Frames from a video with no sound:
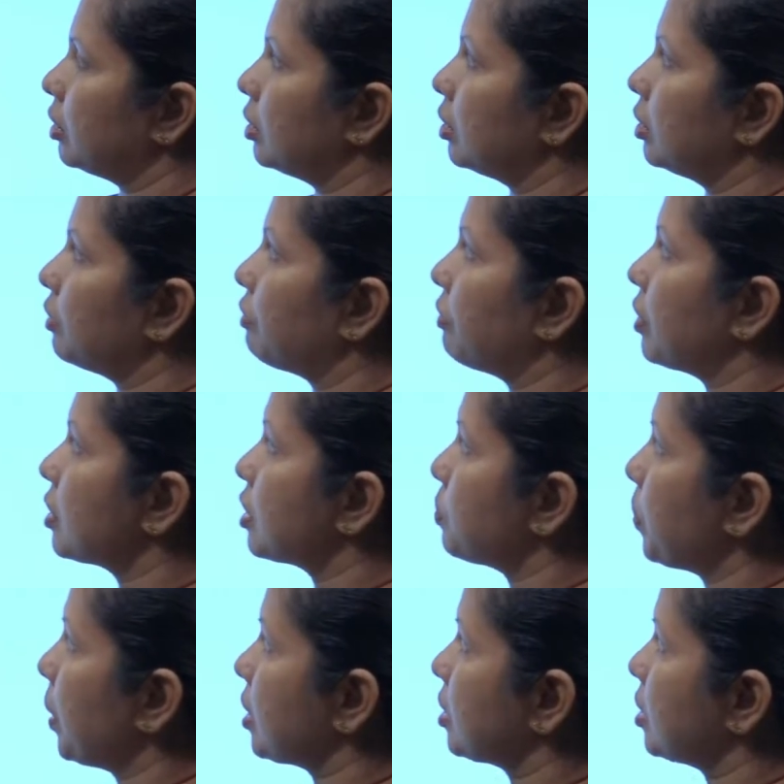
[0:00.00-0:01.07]
The first
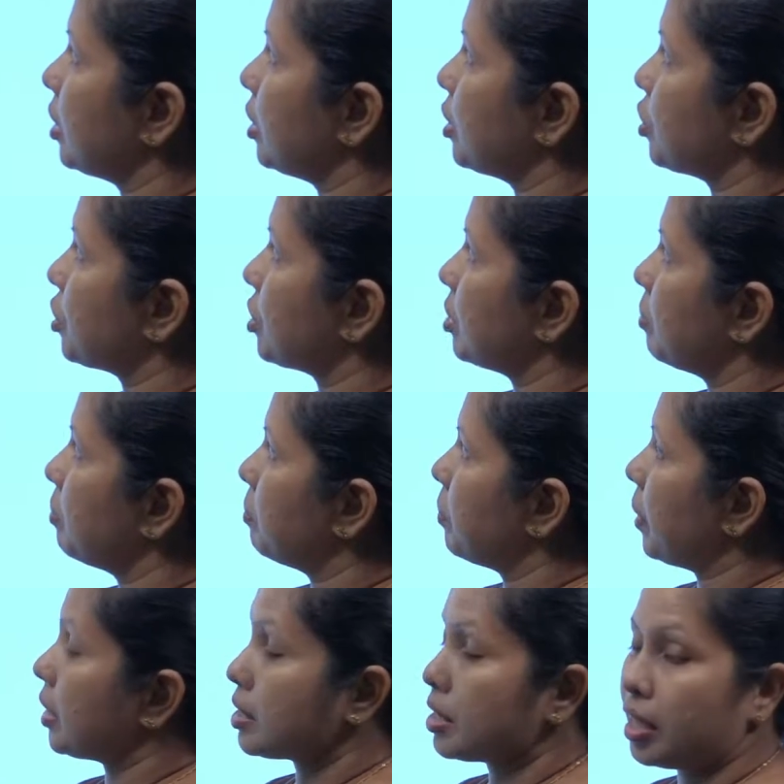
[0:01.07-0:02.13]
passage,
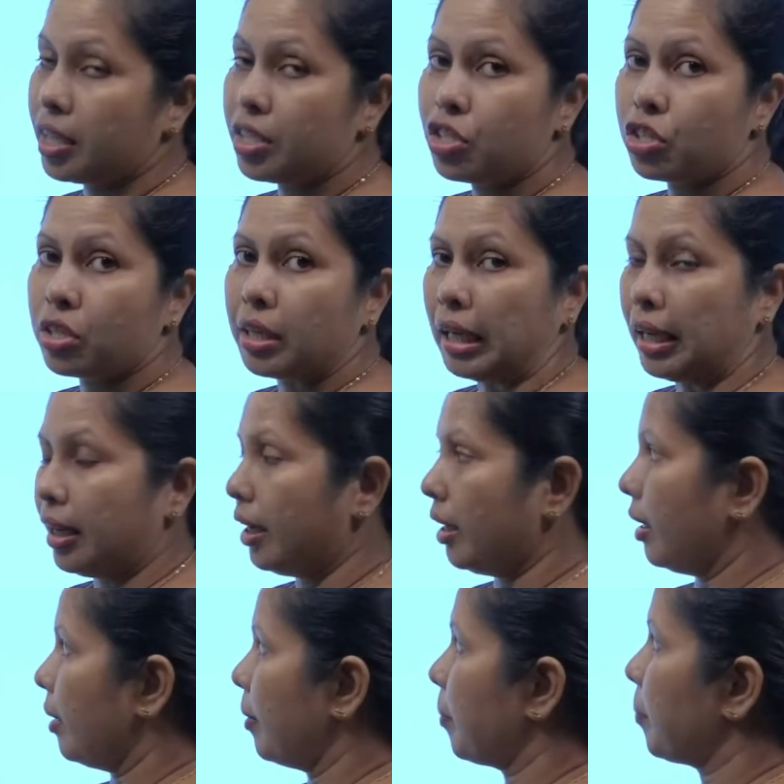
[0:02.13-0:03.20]
passage
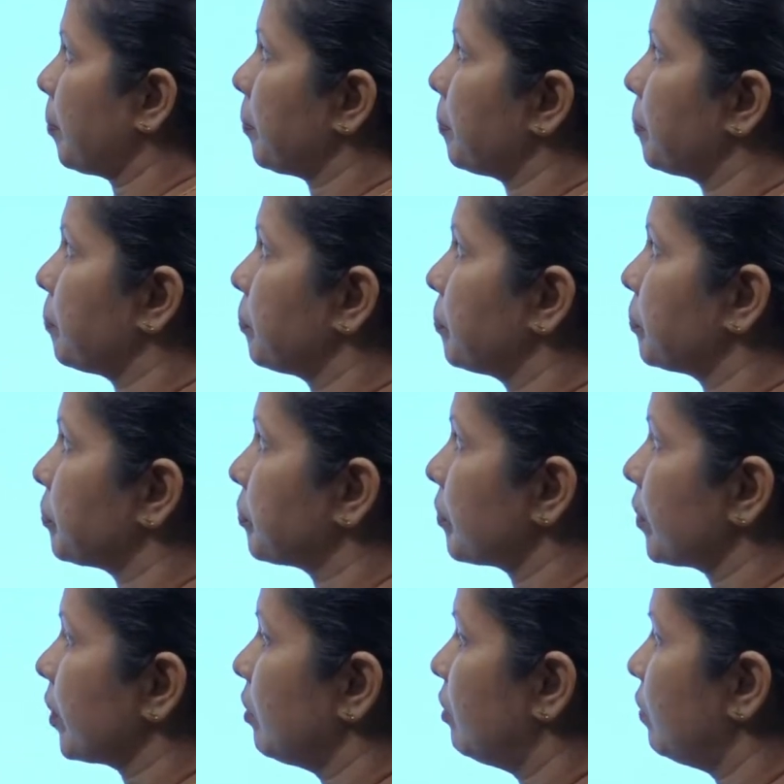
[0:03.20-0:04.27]
A.
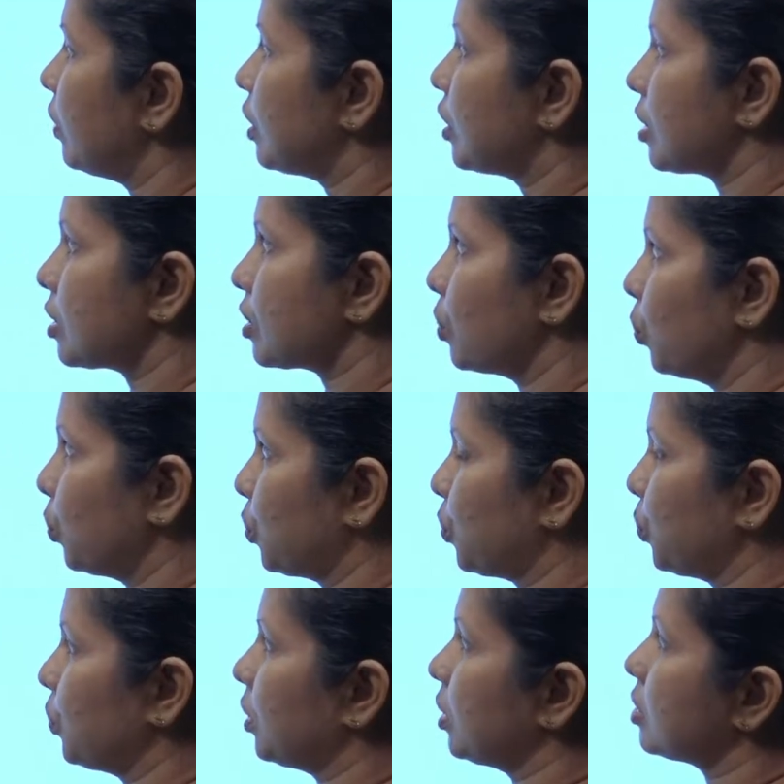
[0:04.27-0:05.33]
We will just go
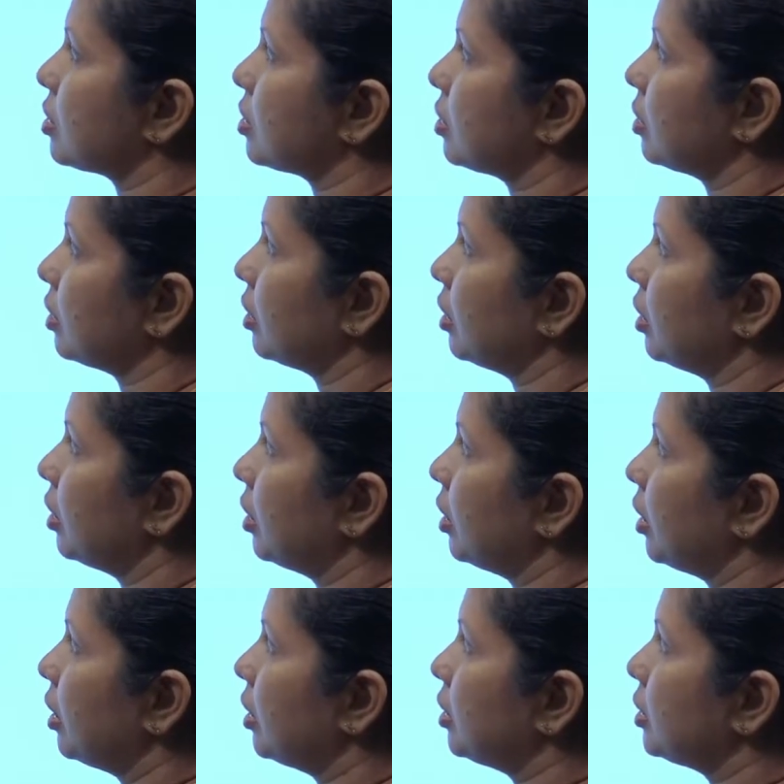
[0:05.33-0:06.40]
through this.
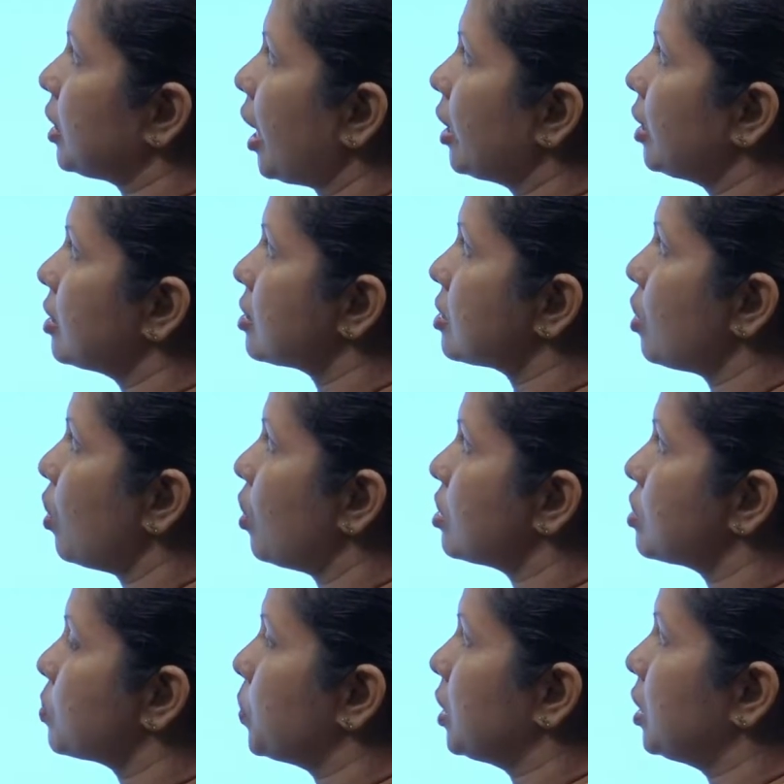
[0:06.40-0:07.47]

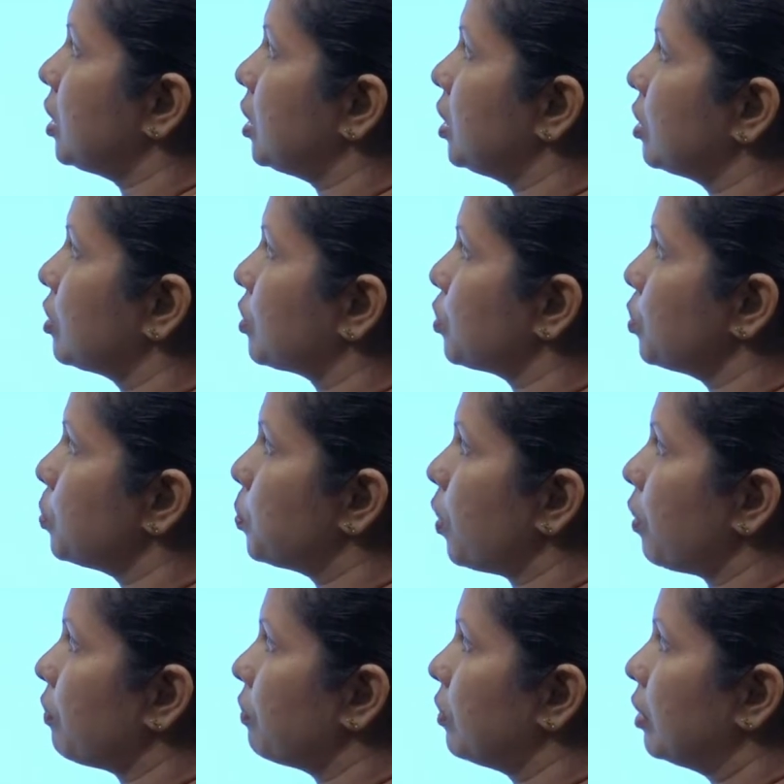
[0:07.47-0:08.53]
Dinosaurs were a group
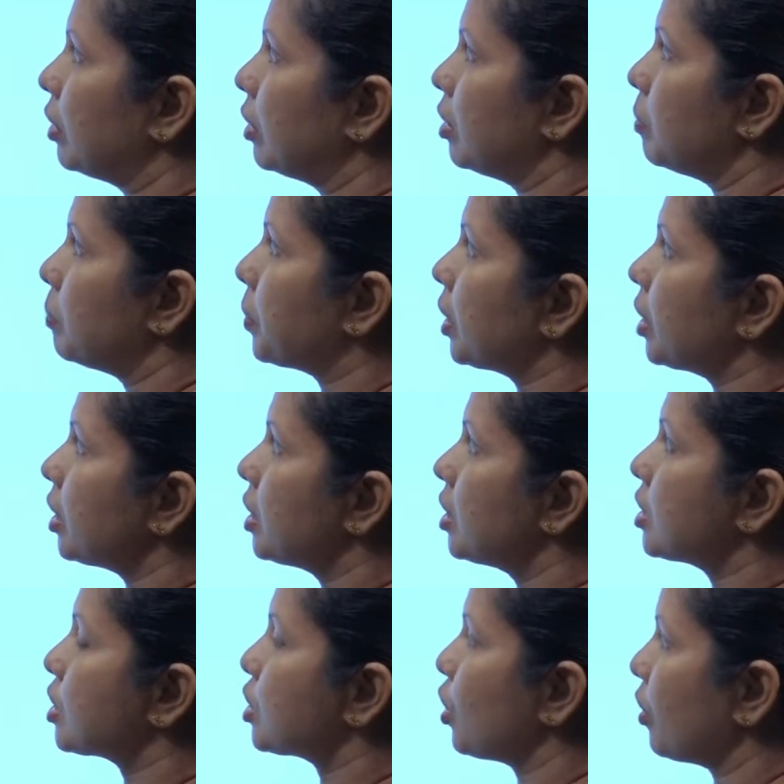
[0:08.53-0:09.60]
of
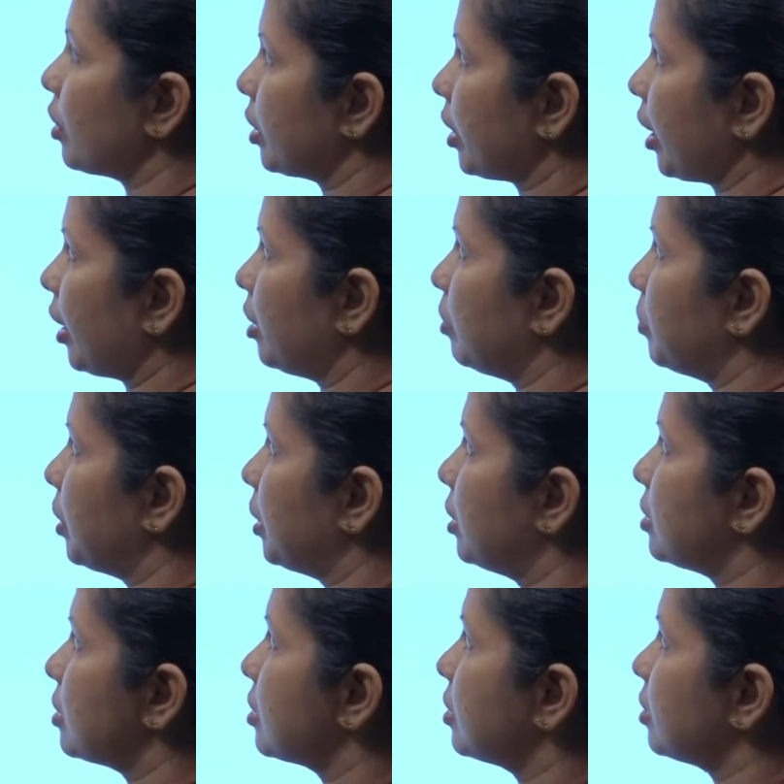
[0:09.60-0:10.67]
prehistoric
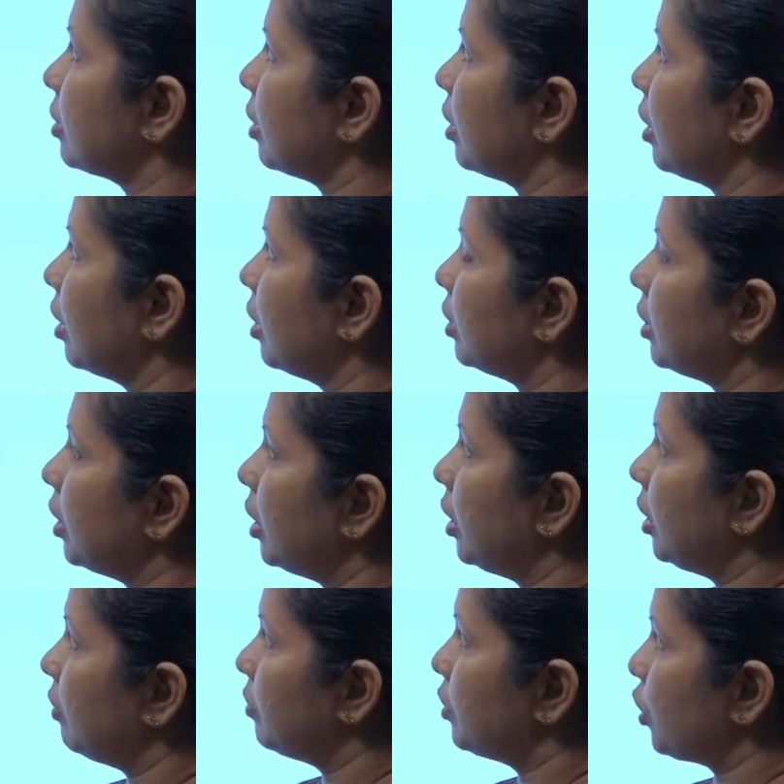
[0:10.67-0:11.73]
animals. They
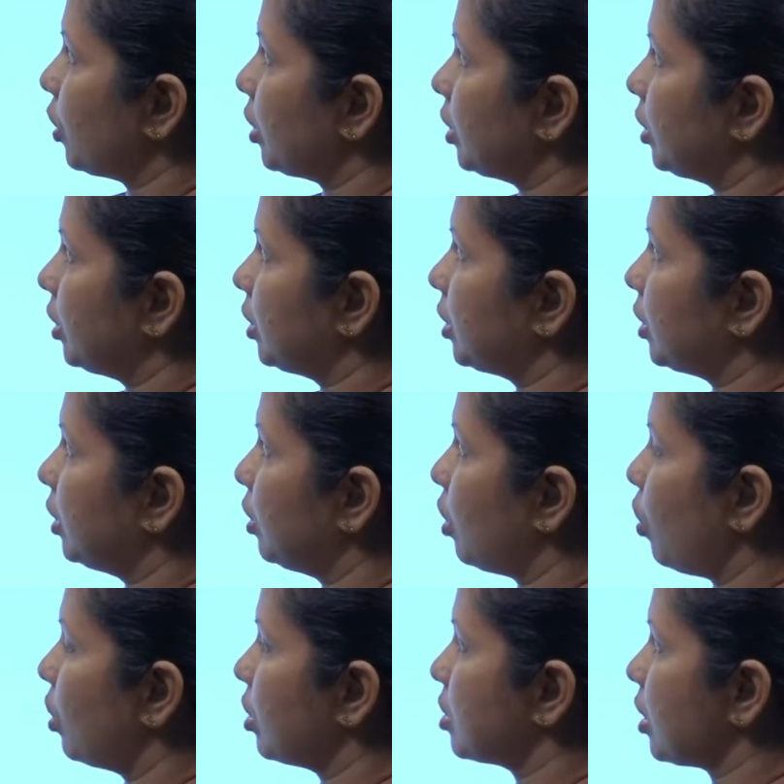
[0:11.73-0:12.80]
lived on earth a
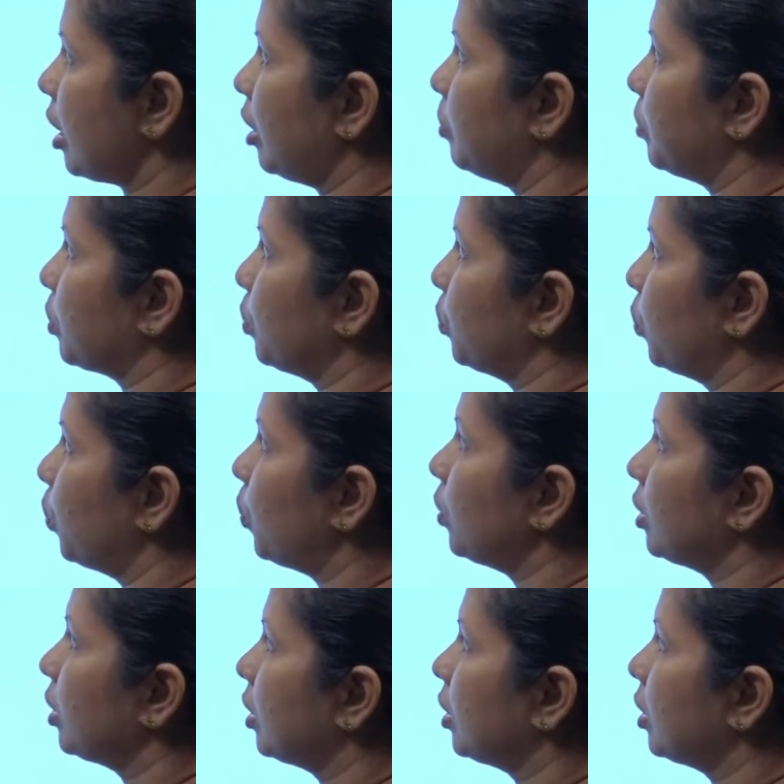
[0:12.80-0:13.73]
long time ago.